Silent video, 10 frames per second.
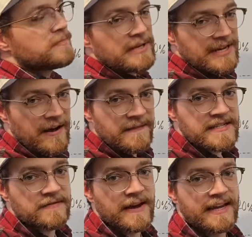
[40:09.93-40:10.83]
beyond this
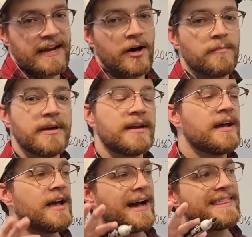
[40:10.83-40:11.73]
if I can help it.
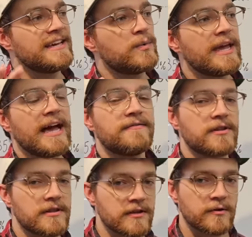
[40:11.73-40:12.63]
I think we have a
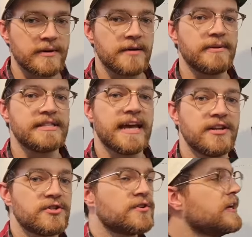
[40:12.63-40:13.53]
little bit of
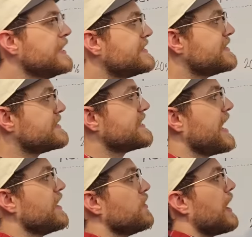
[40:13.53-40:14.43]
potential to
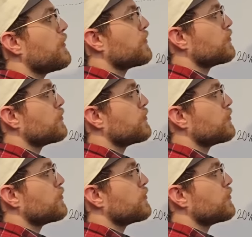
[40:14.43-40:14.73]
scale our